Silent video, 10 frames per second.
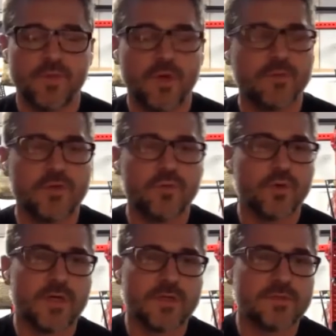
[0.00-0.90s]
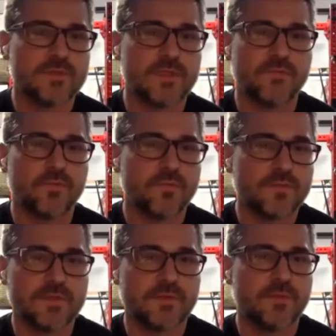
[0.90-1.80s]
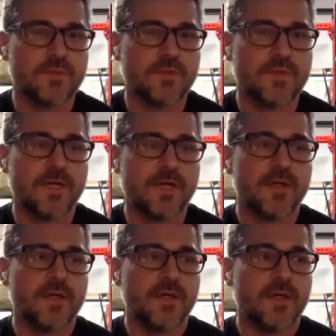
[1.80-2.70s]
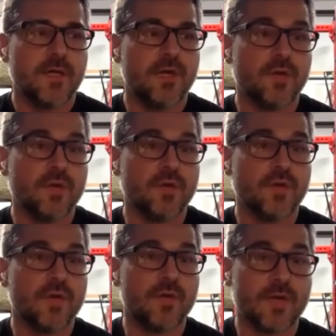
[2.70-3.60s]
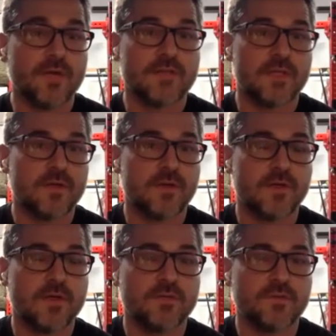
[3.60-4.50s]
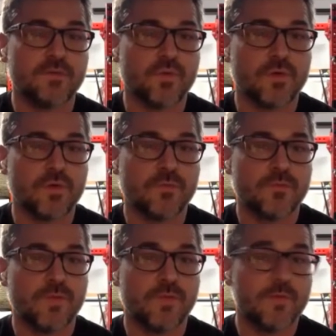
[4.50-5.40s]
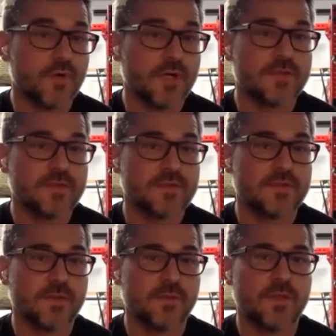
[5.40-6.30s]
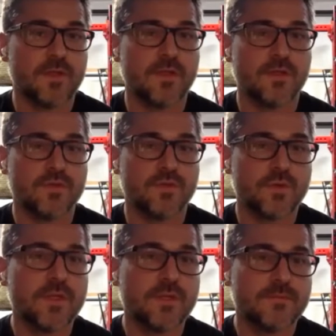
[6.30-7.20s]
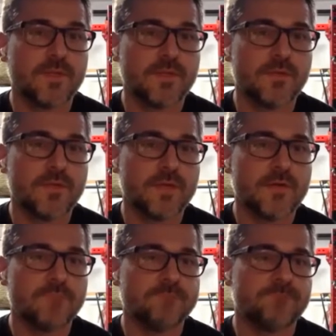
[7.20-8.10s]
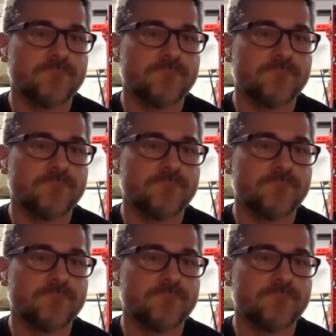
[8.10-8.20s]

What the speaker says: We hope to do more custom stuff, more facility build out. And in order to do that, we're going to have to take on some more of the process so that we can control it a little better.